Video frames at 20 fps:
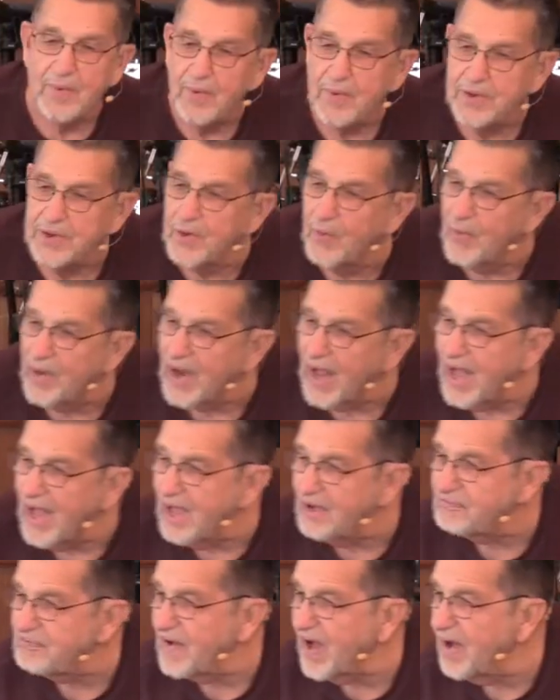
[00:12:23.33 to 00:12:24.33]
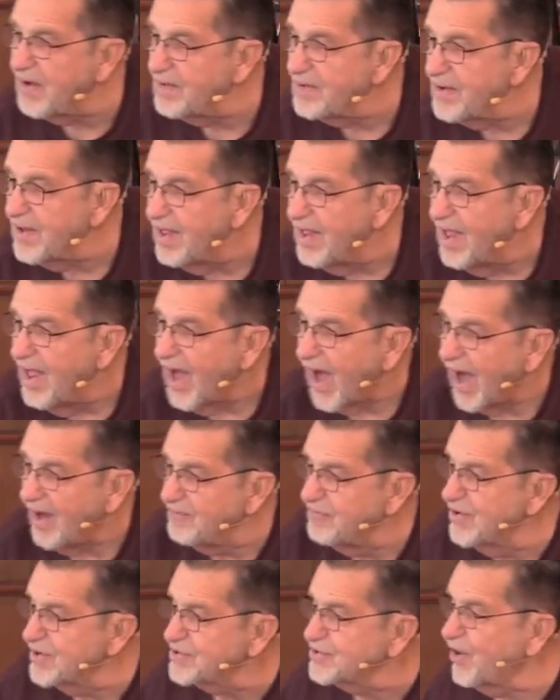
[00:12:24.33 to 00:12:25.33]
You know what I have found? I've
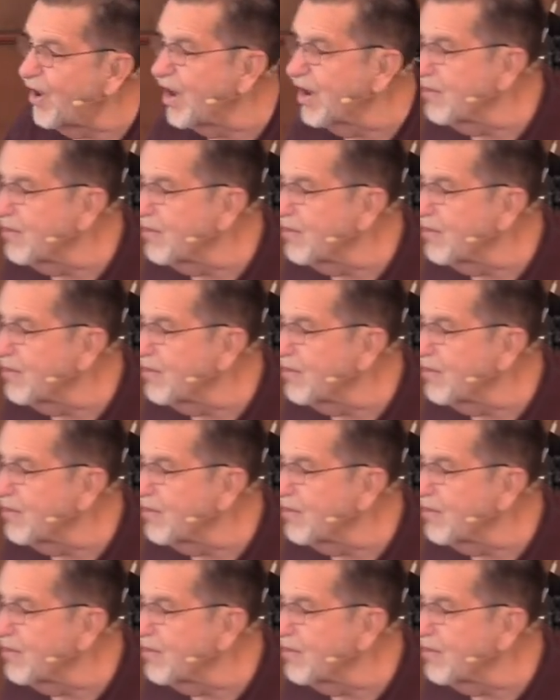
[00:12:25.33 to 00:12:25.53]
looked all